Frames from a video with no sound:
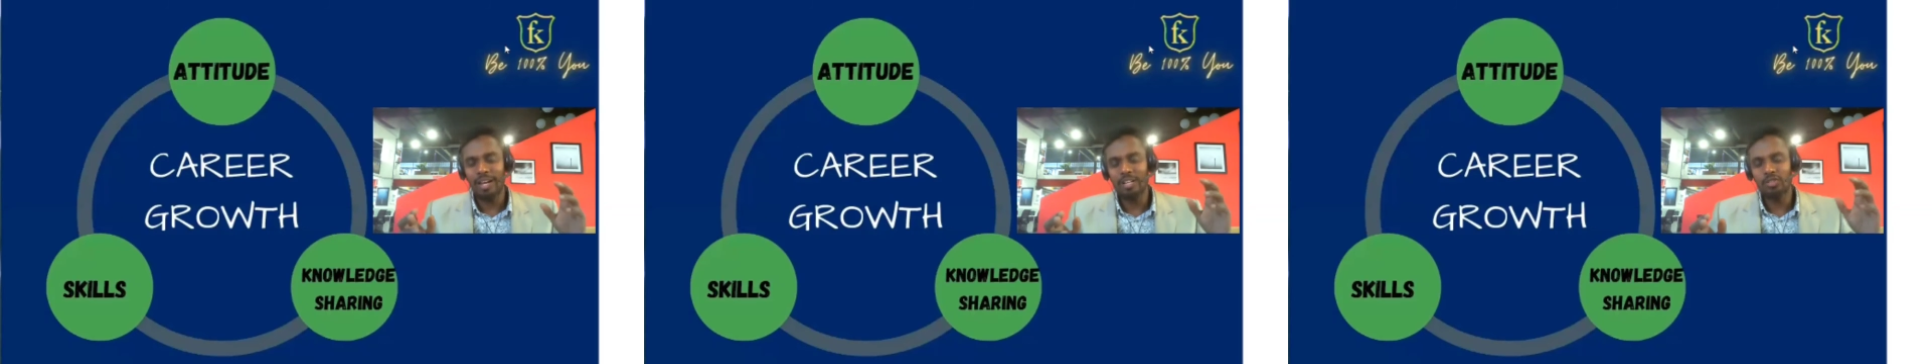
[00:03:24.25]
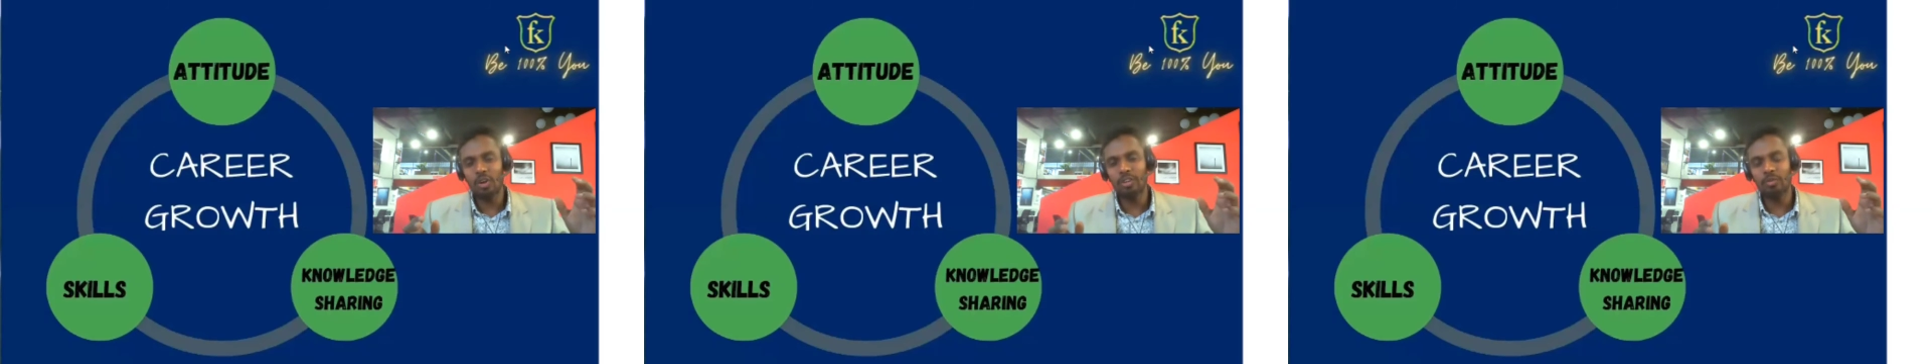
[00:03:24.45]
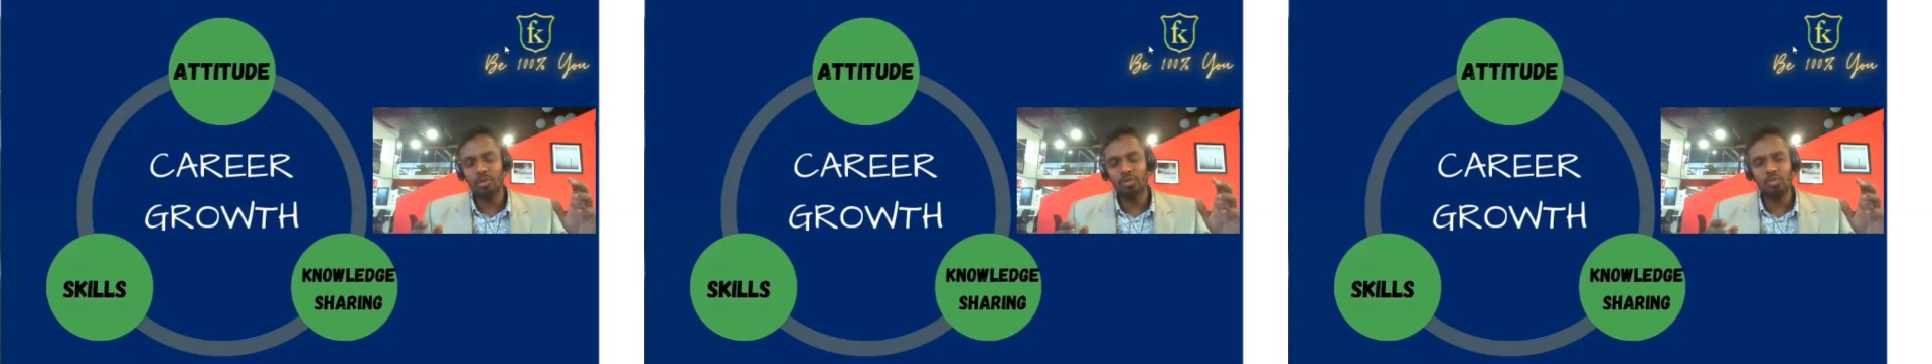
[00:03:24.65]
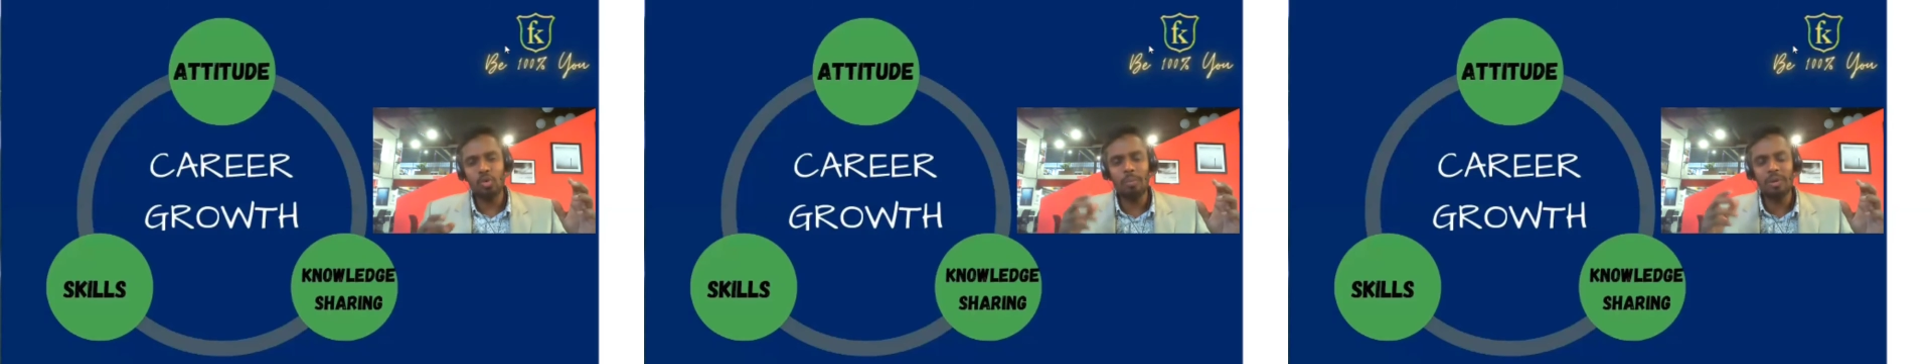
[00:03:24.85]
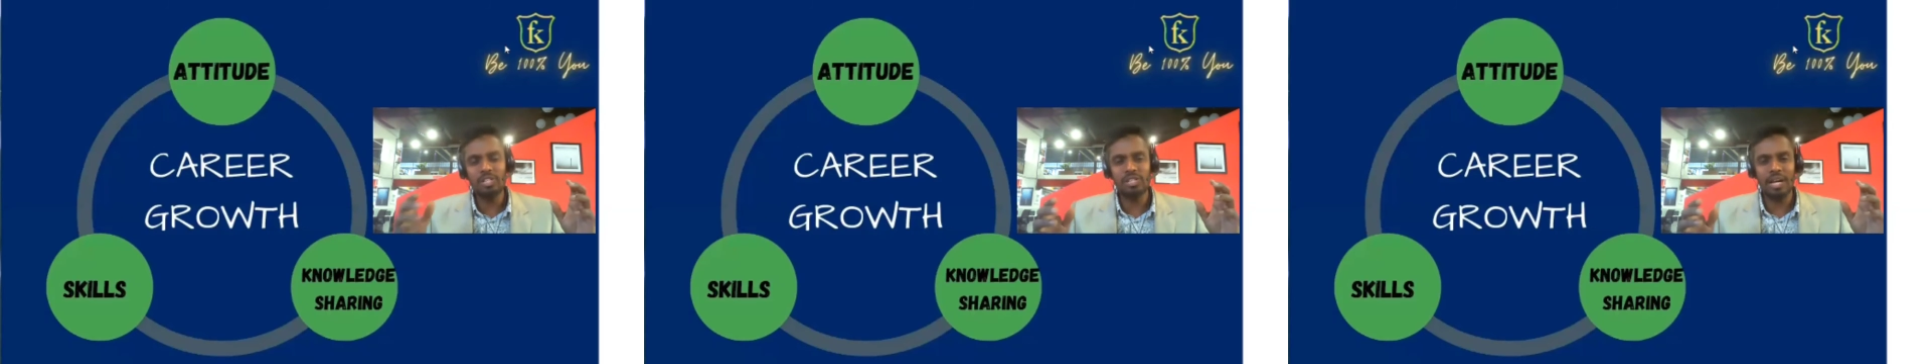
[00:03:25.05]
I saw there were
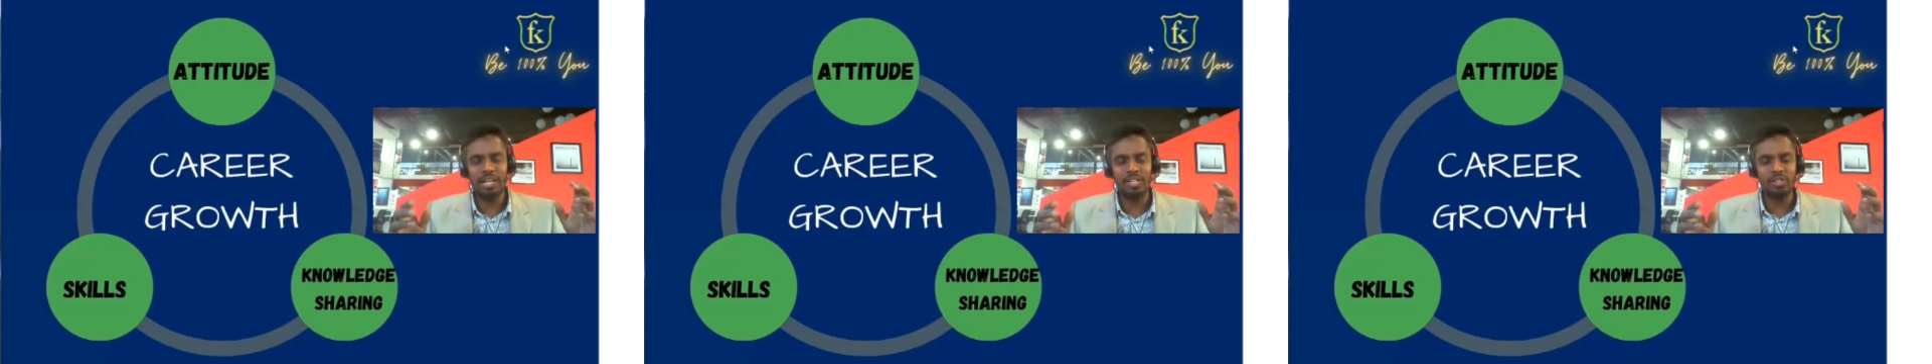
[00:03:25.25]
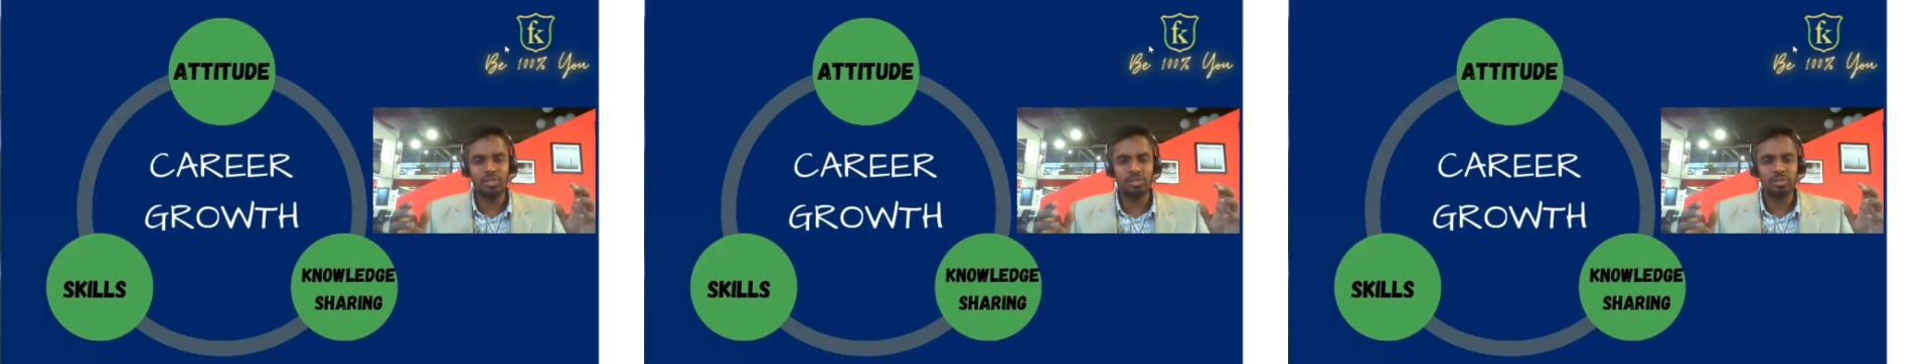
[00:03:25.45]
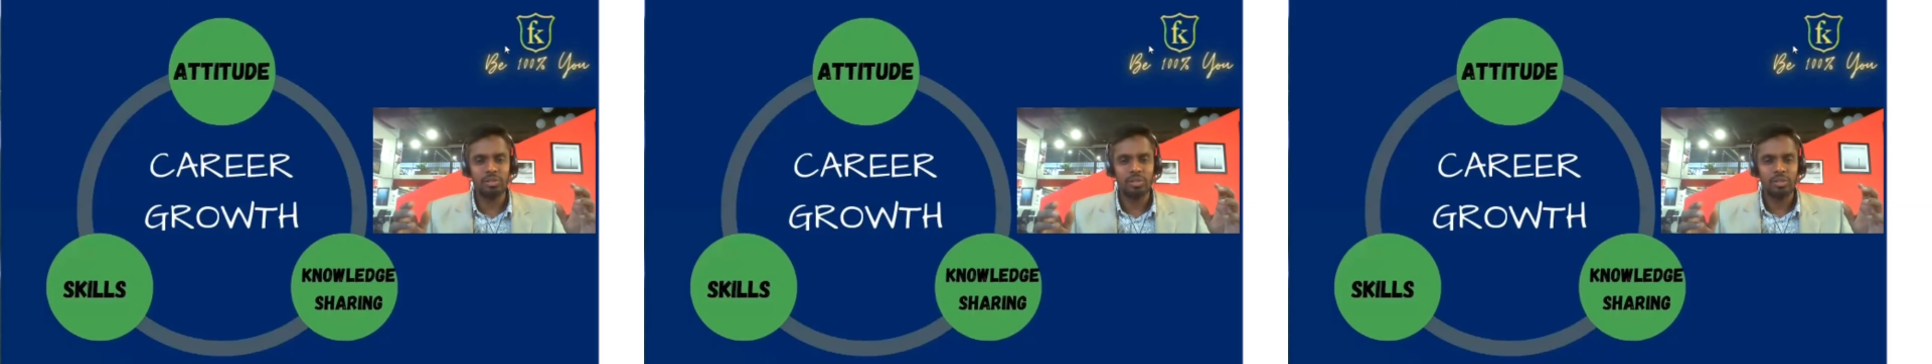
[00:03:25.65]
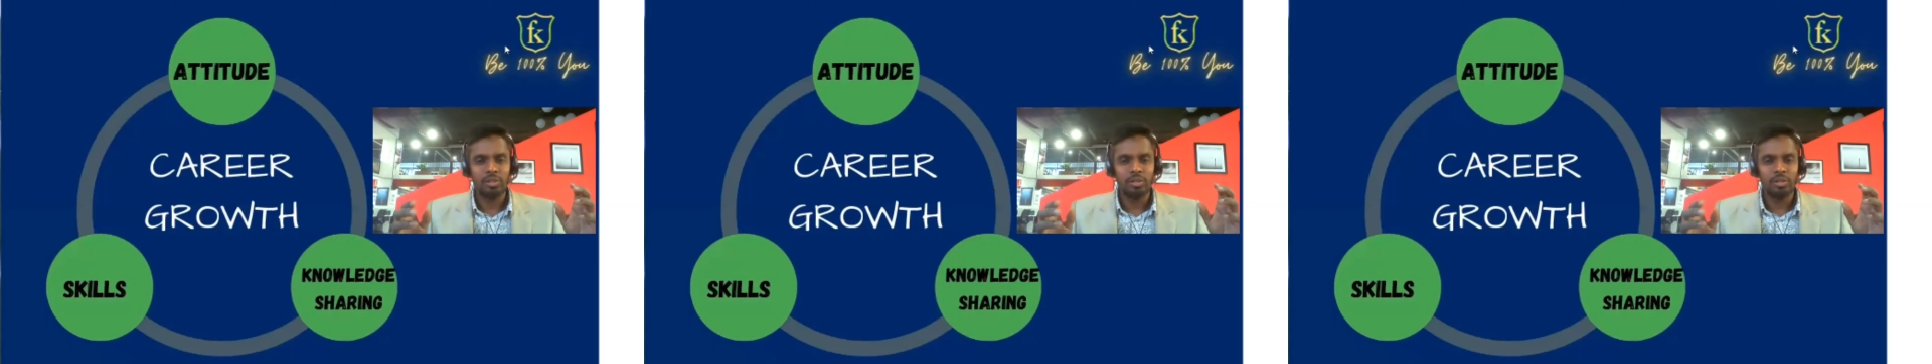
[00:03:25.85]
so many challenges.